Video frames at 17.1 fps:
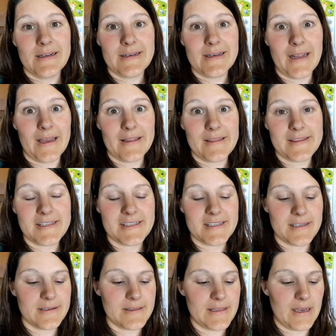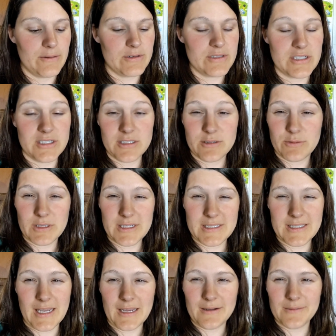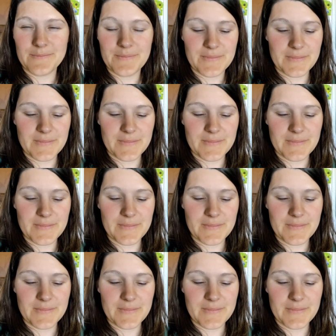deaths. That was just really sad.